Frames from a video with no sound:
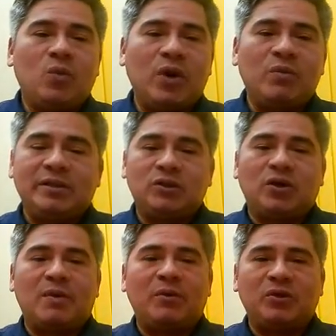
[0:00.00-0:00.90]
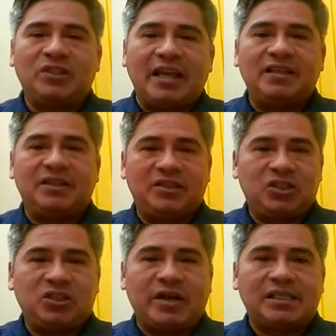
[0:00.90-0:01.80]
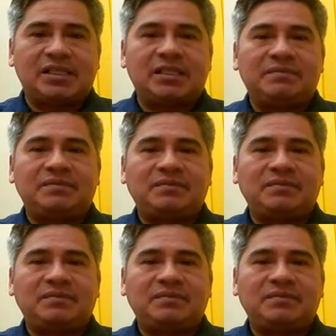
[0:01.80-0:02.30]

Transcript: where we'll talk about sentence stress.